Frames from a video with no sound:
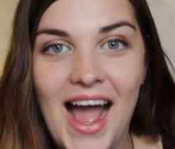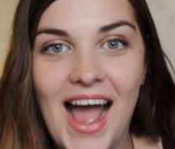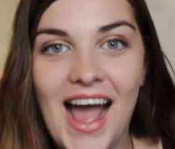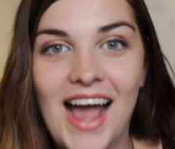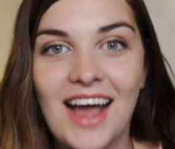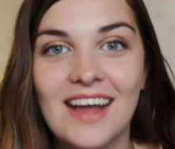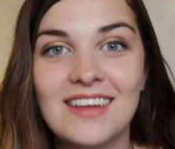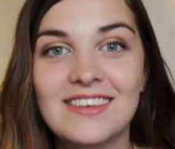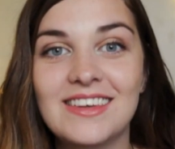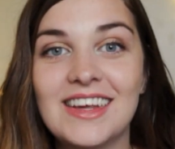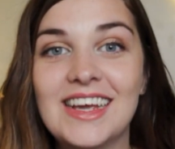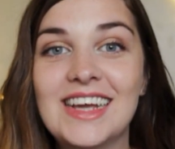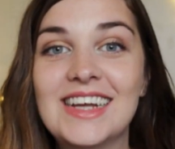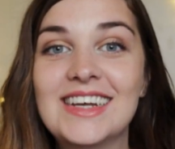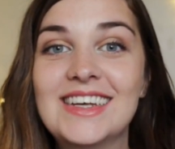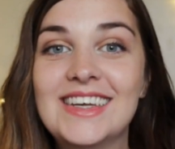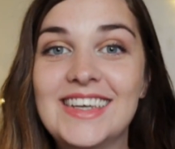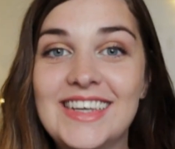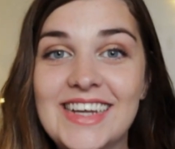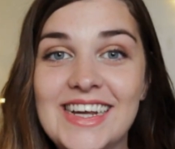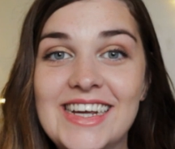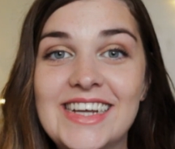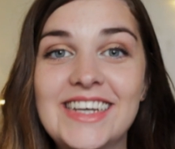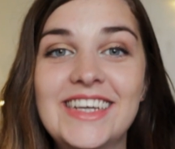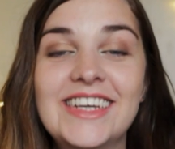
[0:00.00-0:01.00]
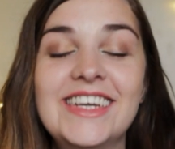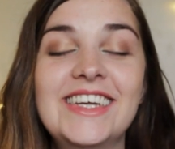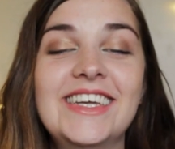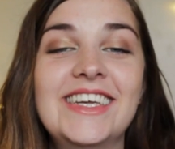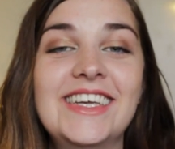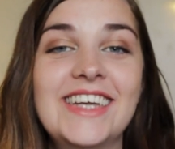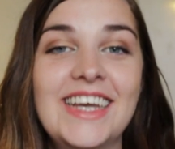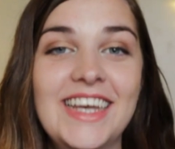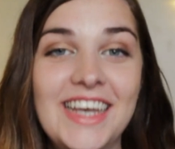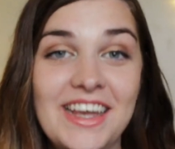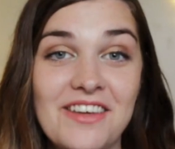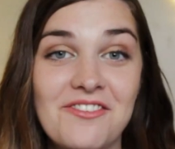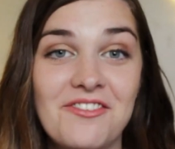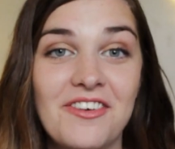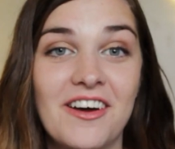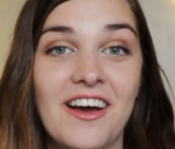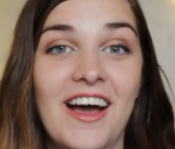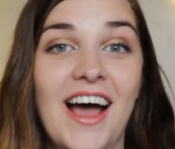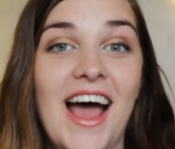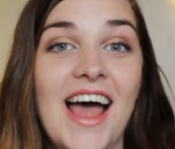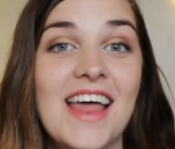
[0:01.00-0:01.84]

and it did deliver,